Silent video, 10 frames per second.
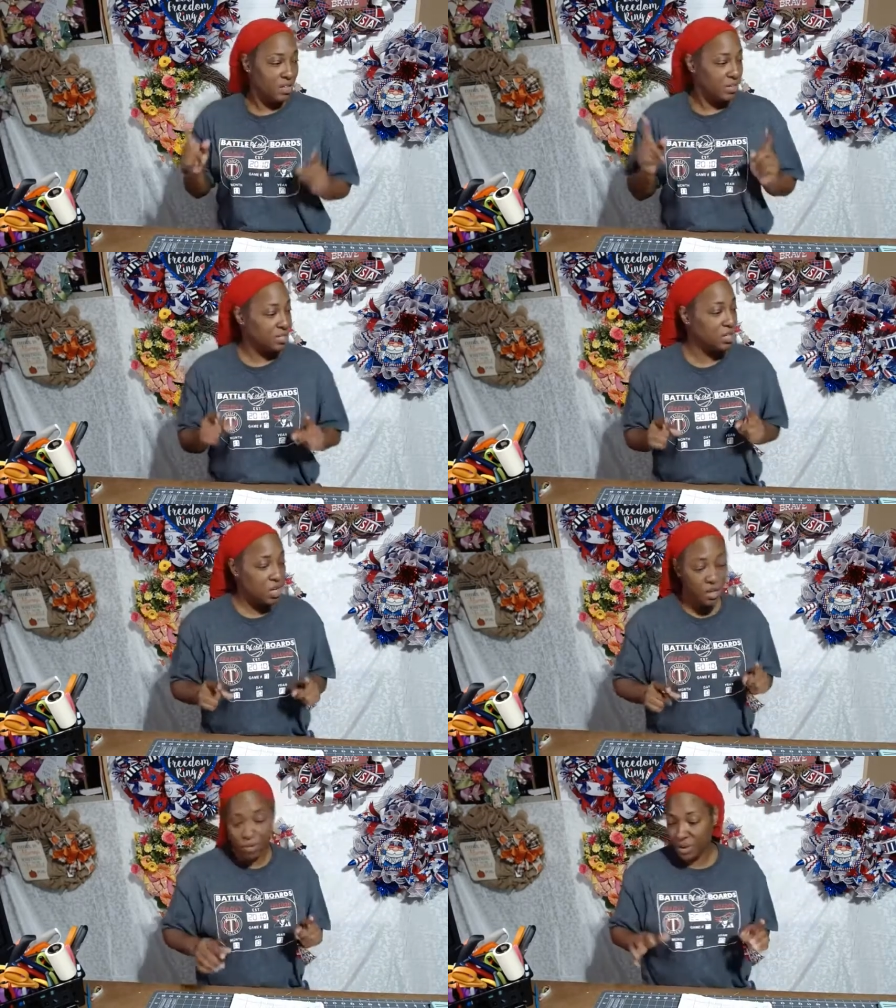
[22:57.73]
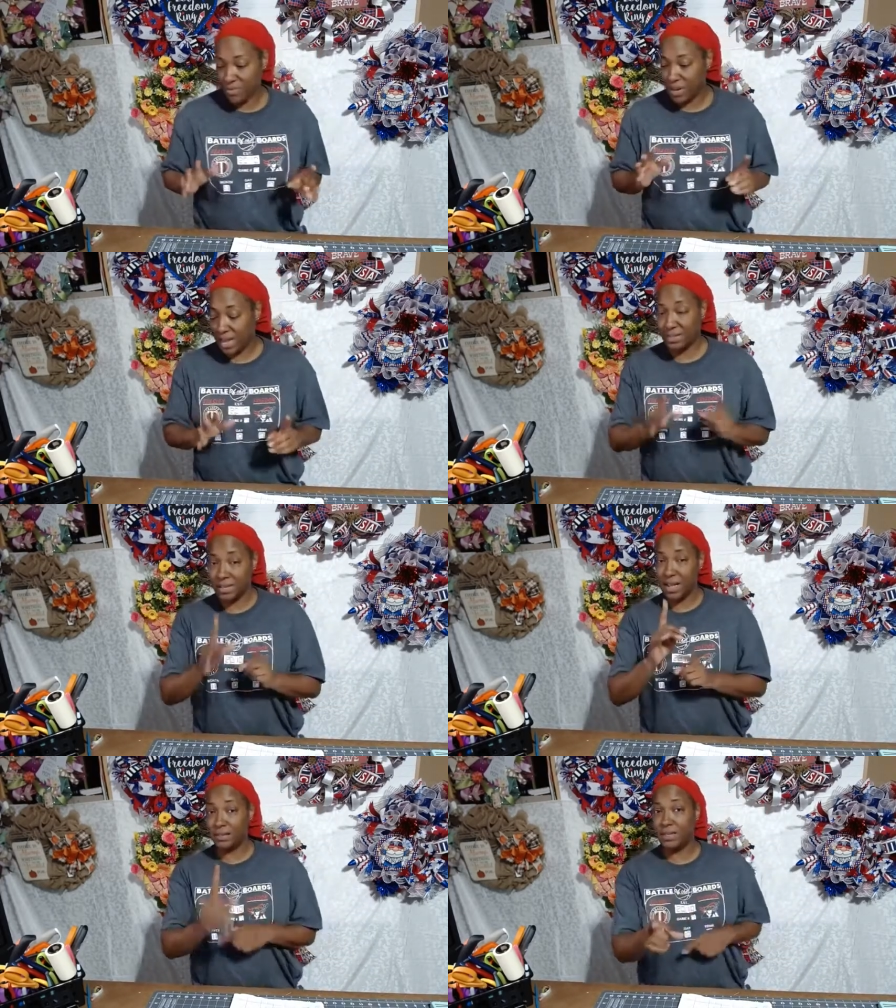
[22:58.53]
There's another wreath that I
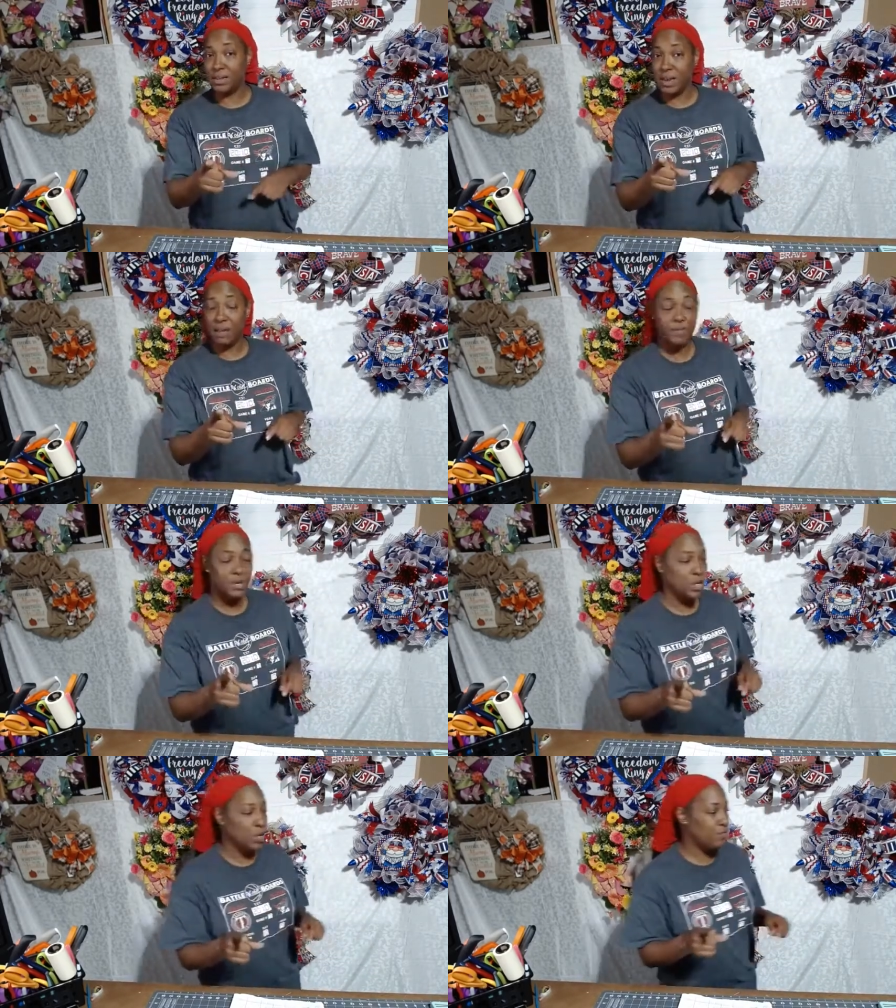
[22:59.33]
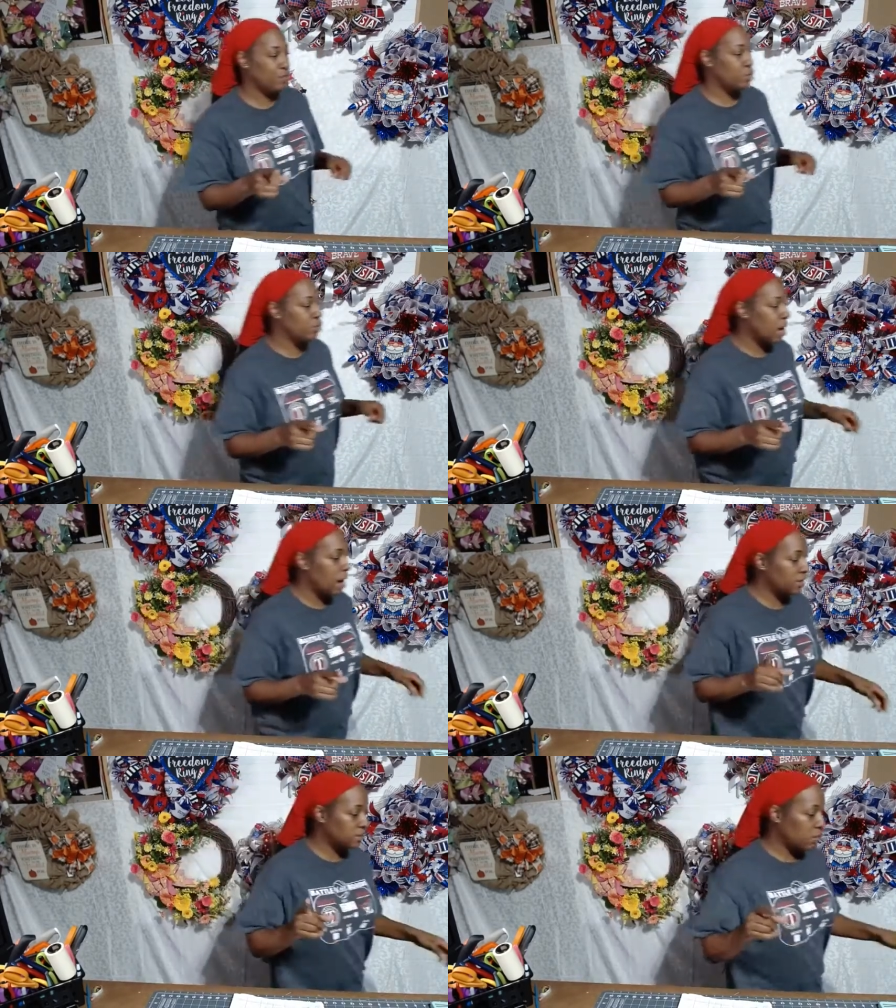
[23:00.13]
did not video for you
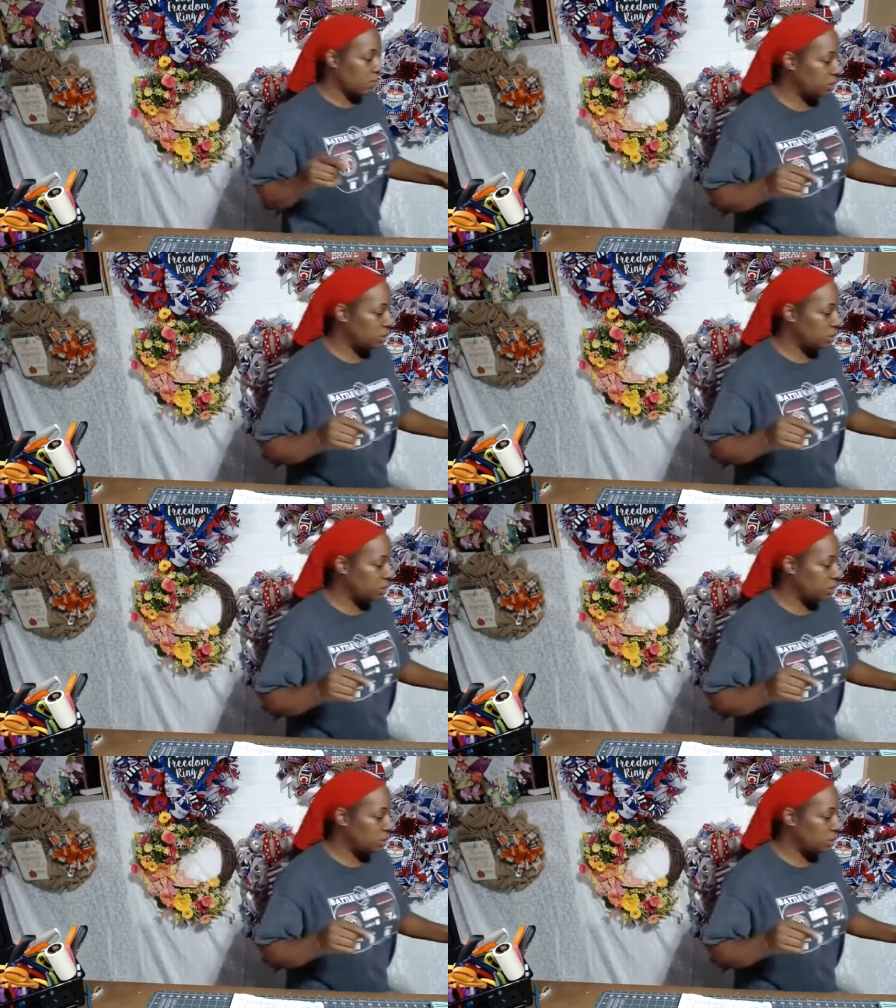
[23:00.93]
guys, and I wanted